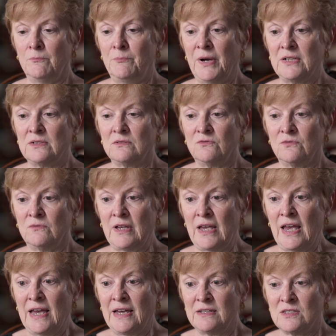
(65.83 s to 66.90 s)
But
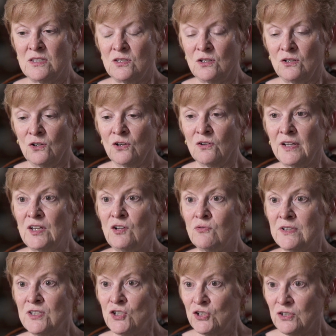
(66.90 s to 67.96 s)
as early
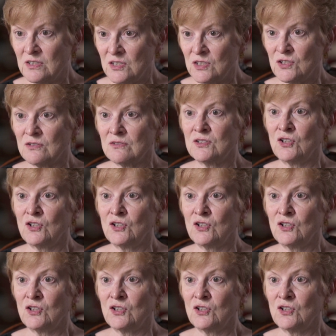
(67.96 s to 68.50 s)
Christians